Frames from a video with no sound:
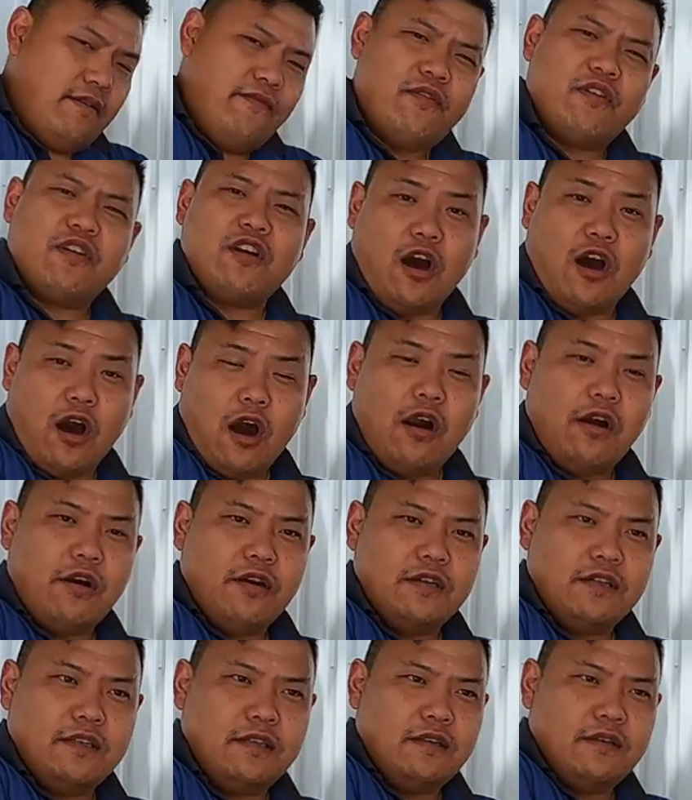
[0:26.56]
for
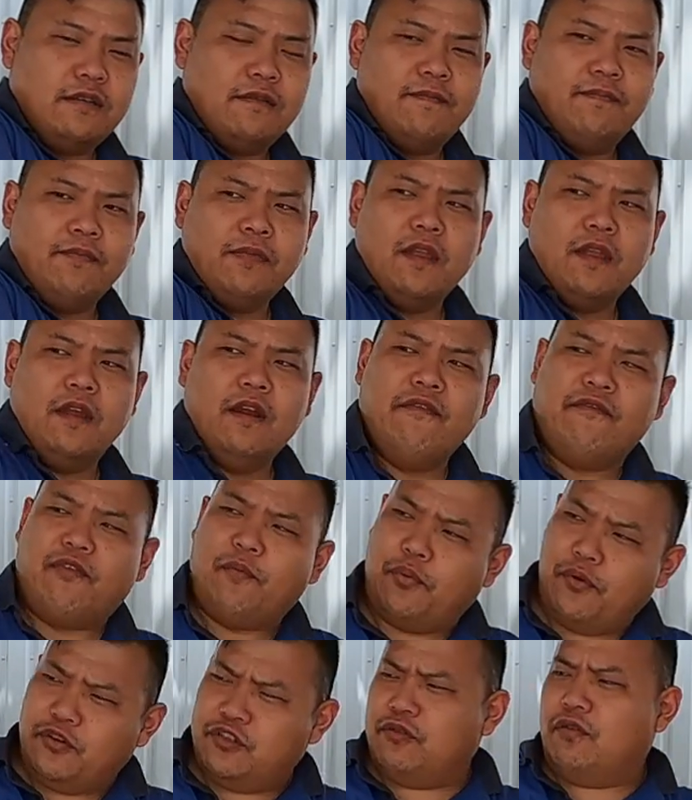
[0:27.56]
cars,
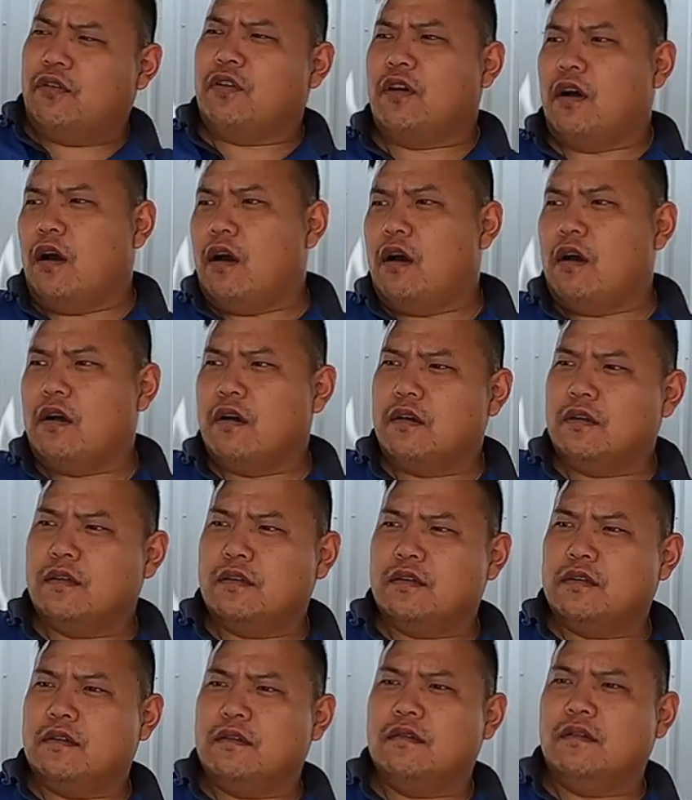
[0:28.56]
for personal
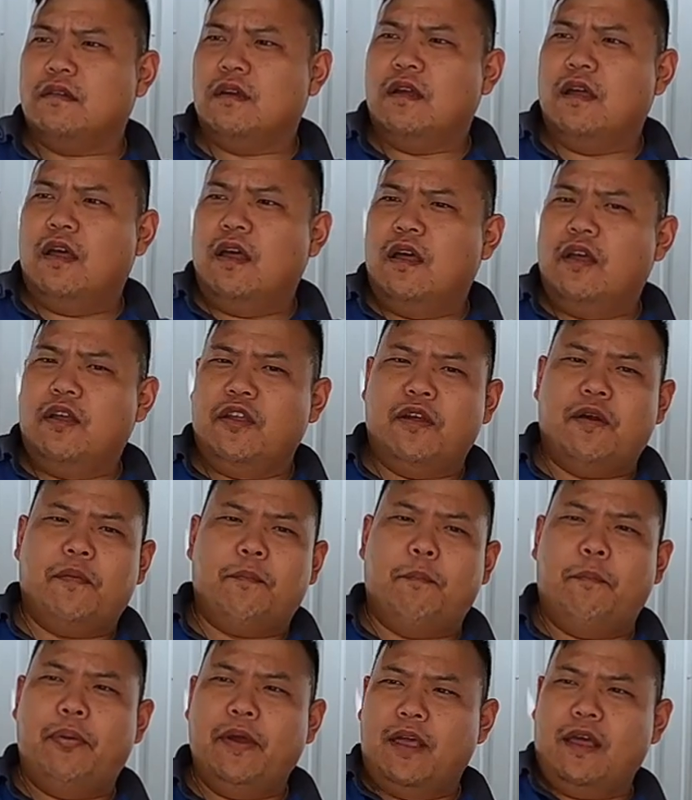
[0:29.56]
cars, your
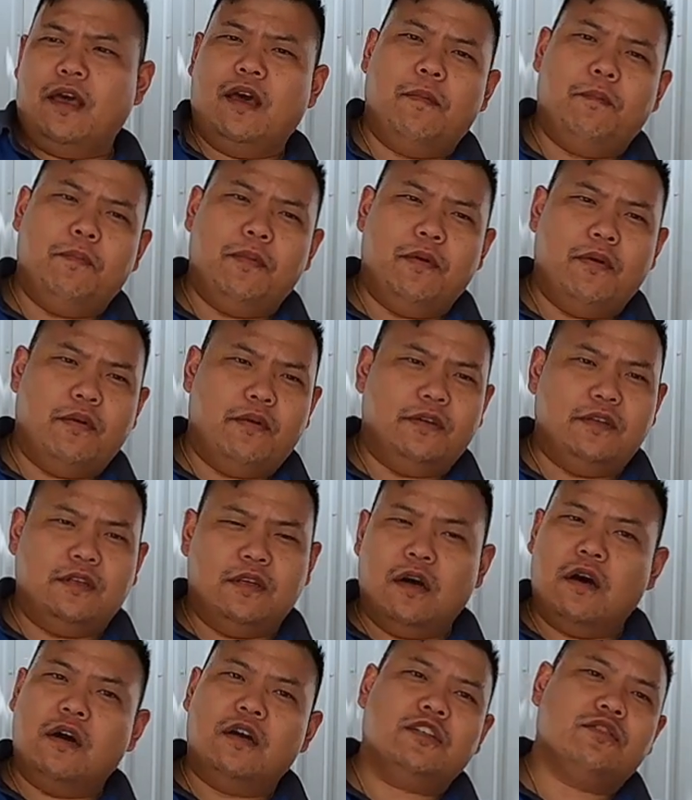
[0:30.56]
pickup, your
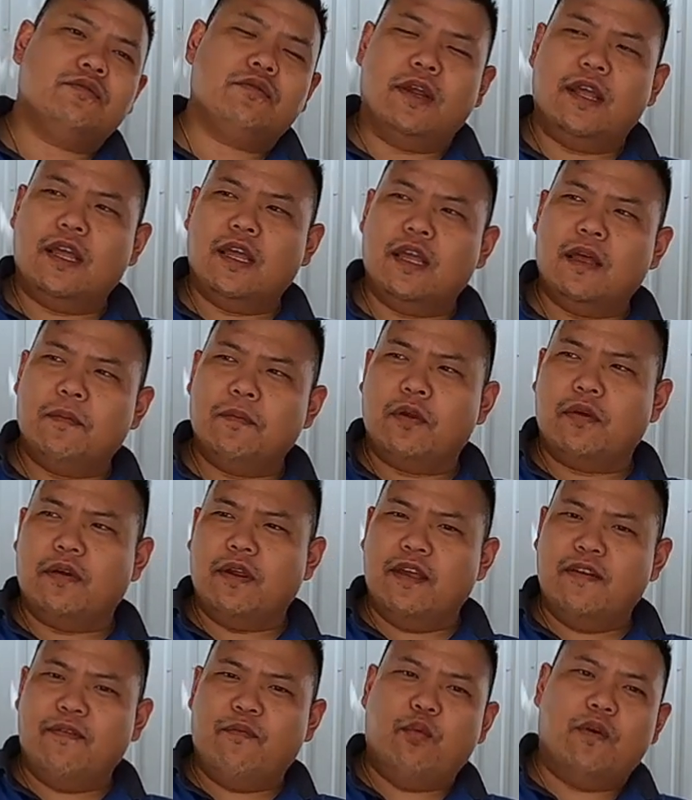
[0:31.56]
Dodge Ram,
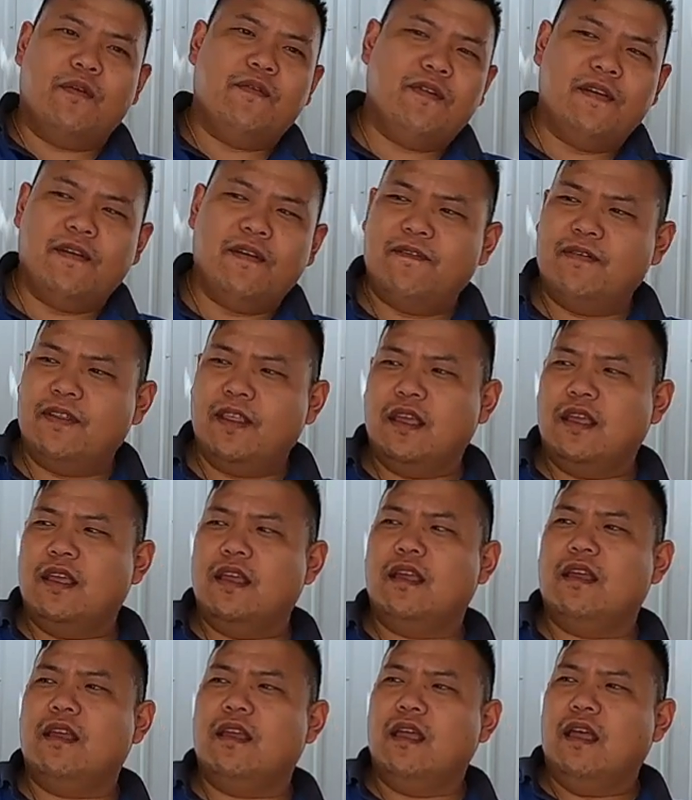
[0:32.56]
your
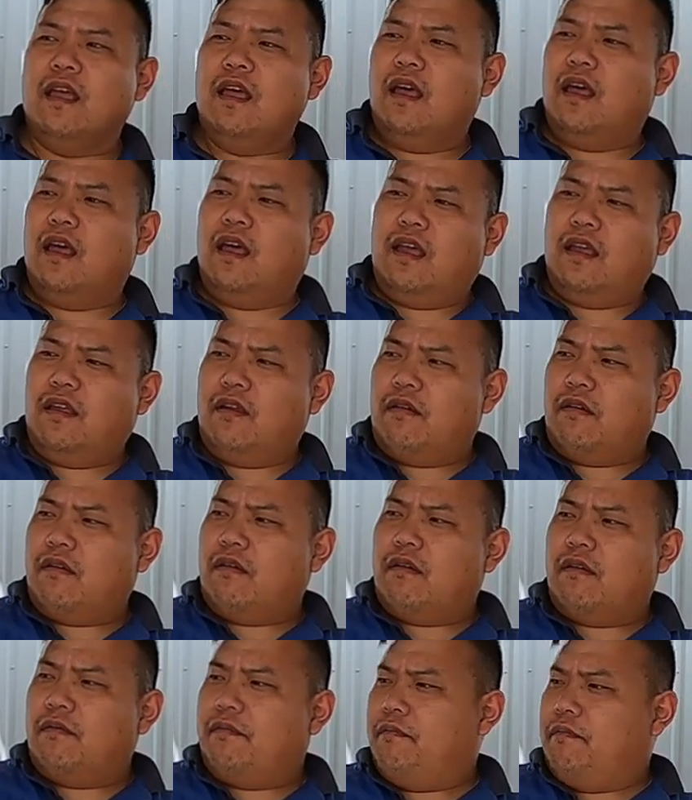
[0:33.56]
F-150,
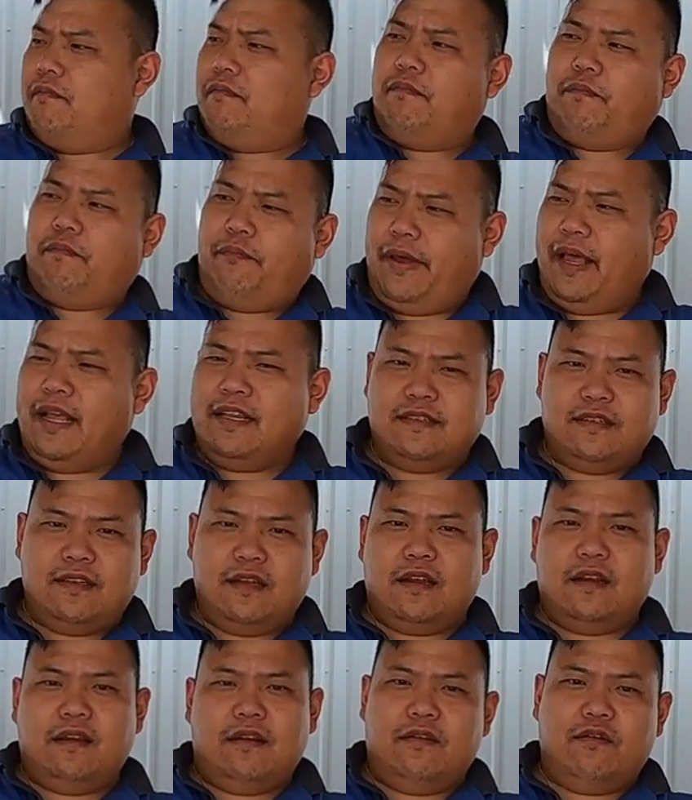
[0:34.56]
your
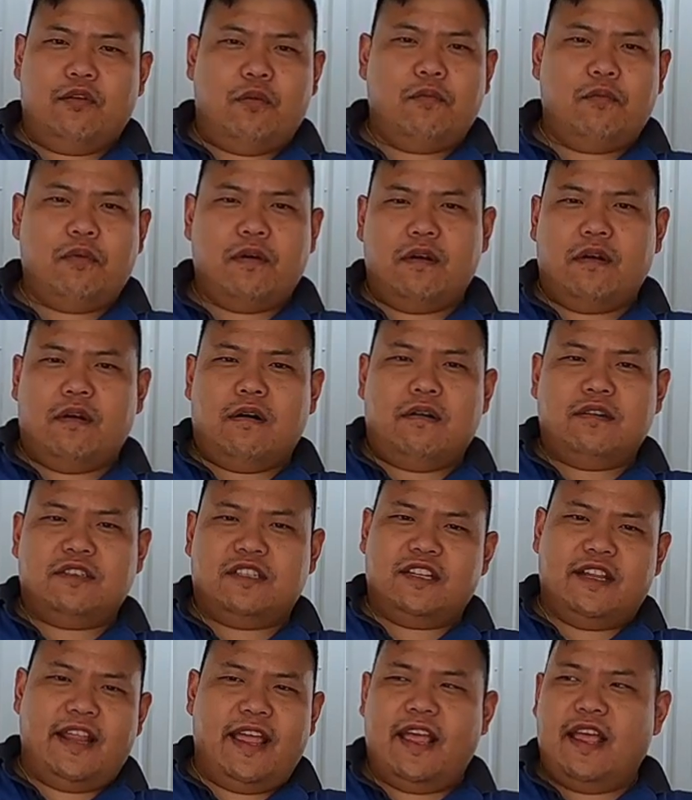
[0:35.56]
basic normal car,
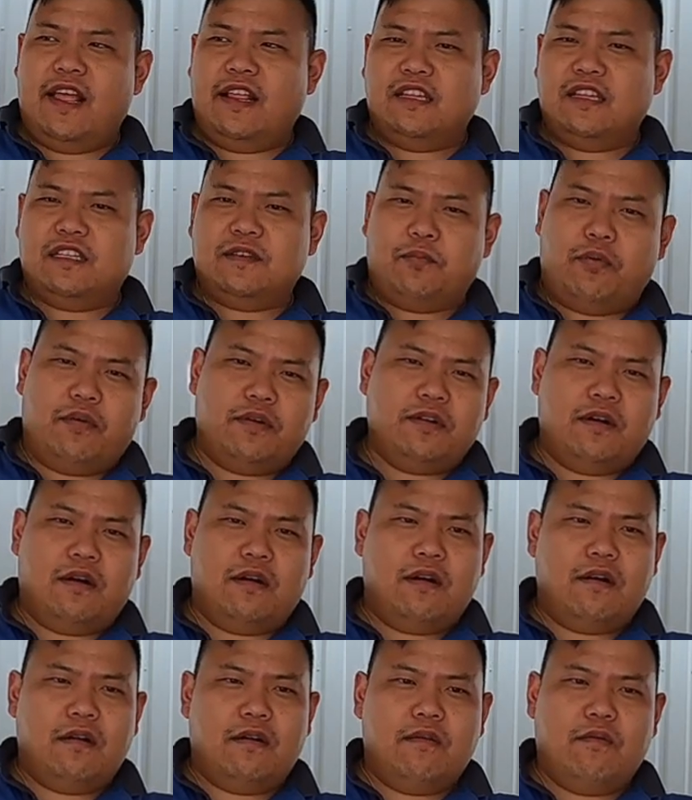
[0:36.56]
sedan, sport
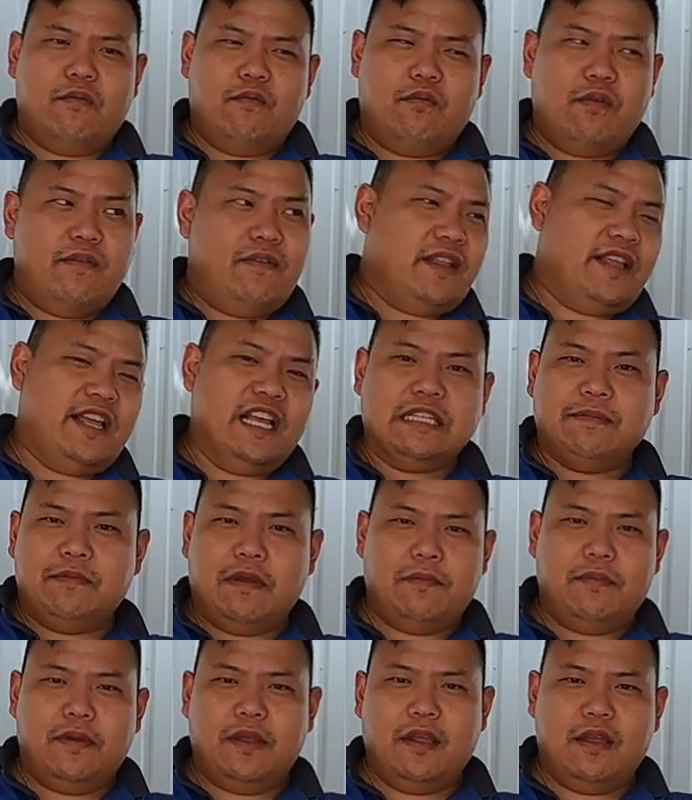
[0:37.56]
car, whatever the case
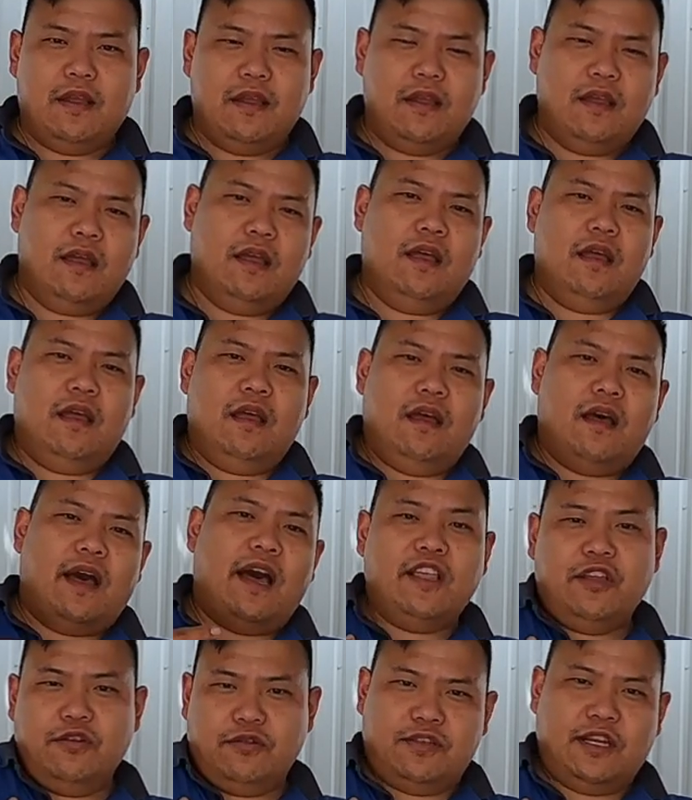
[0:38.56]
may be,
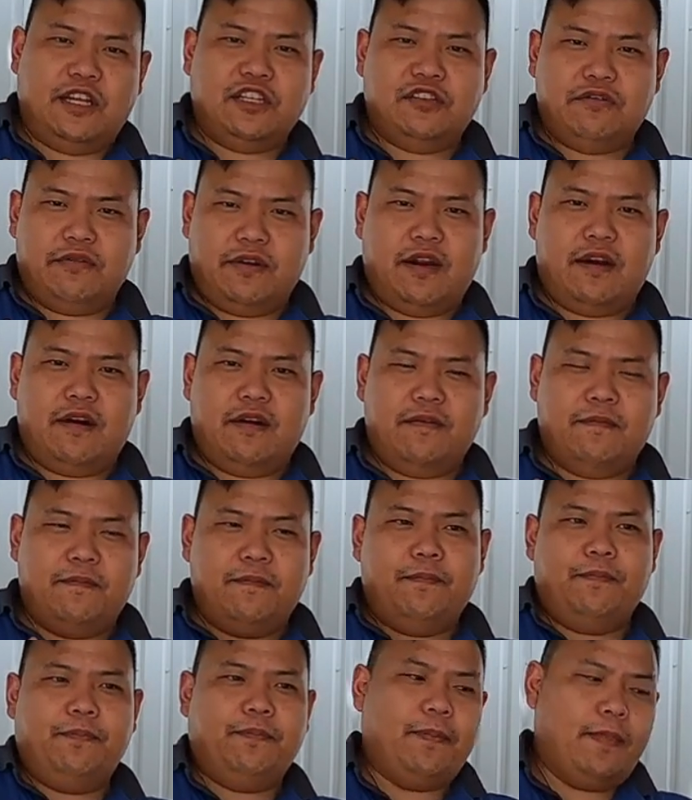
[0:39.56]
I use Nitro Air.
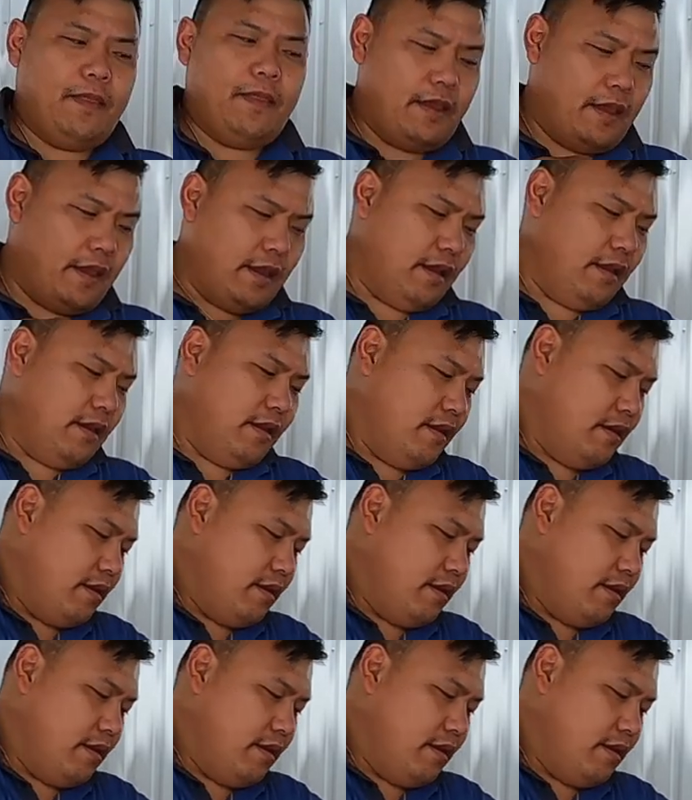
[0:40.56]
Okay,